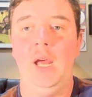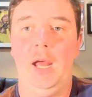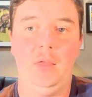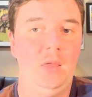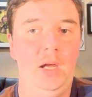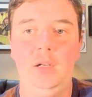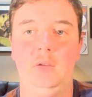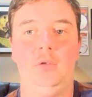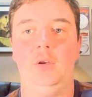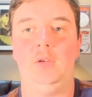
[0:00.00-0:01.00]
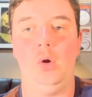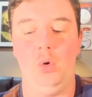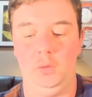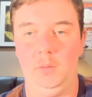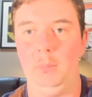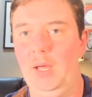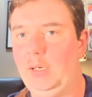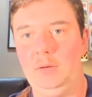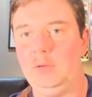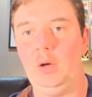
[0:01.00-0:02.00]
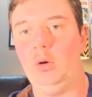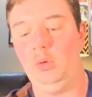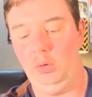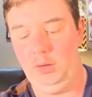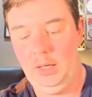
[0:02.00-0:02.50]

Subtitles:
and that is just awesome. That is so good.